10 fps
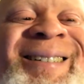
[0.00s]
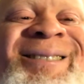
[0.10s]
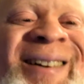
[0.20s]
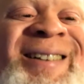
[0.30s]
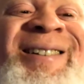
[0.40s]

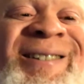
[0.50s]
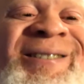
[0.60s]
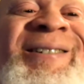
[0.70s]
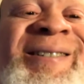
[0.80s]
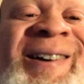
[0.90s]
in which you
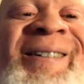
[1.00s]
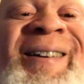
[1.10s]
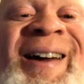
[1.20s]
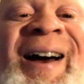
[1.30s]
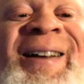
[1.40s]
will know
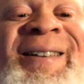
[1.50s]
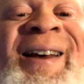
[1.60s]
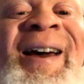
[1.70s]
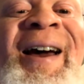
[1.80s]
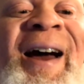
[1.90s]
it as
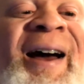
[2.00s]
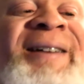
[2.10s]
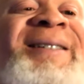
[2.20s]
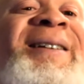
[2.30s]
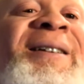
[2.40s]

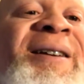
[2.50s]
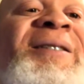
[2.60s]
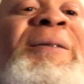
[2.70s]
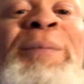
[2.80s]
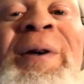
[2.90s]
as the
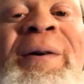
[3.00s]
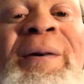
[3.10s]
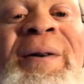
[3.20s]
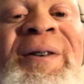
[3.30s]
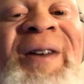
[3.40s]

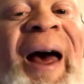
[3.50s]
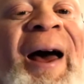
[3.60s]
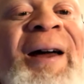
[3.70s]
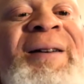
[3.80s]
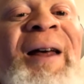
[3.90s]
disappearance
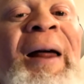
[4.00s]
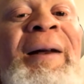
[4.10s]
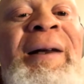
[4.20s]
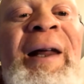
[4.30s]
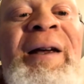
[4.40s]
at
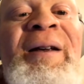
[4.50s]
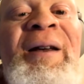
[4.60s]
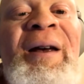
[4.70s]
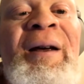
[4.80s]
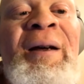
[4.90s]
Lake
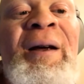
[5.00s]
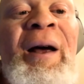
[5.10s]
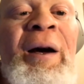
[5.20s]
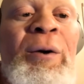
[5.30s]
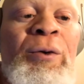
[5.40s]

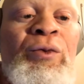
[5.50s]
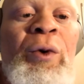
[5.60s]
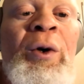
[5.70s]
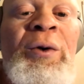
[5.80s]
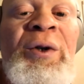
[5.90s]

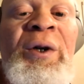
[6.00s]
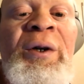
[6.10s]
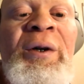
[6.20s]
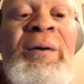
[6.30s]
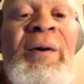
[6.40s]
Elrod,
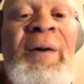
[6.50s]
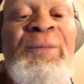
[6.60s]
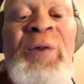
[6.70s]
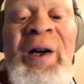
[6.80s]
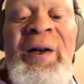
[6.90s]
right?
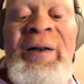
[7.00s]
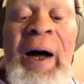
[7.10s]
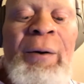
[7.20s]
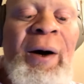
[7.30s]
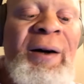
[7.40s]

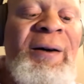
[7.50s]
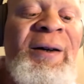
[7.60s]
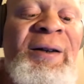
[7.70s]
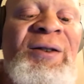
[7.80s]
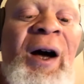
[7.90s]
Now,
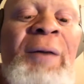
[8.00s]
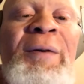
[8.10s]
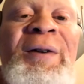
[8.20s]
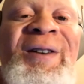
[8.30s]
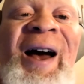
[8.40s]
its
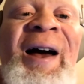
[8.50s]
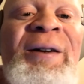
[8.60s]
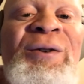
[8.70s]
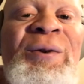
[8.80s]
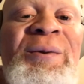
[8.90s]
other
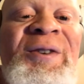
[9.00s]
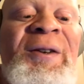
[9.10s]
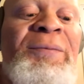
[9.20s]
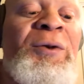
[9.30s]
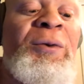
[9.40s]
title
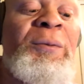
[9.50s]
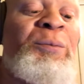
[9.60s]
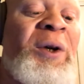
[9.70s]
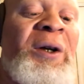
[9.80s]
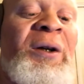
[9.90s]
seem to
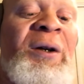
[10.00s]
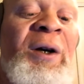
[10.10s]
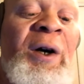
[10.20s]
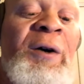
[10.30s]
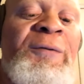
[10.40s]
have been
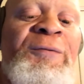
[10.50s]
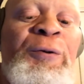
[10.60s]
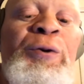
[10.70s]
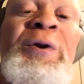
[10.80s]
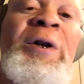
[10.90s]

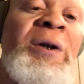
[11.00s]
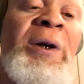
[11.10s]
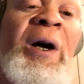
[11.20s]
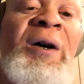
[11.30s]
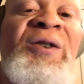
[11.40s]
Through the
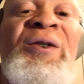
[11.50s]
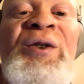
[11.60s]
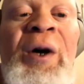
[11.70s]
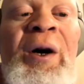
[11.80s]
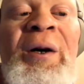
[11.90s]
Glass
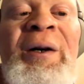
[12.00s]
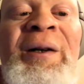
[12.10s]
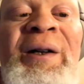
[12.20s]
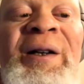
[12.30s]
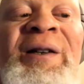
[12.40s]

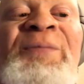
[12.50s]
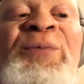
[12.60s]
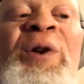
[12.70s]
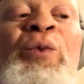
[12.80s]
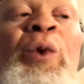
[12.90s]
Darkly,
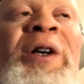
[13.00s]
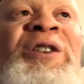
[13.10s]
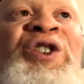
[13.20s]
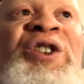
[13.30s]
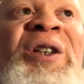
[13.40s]

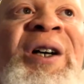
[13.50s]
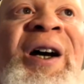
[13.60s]
which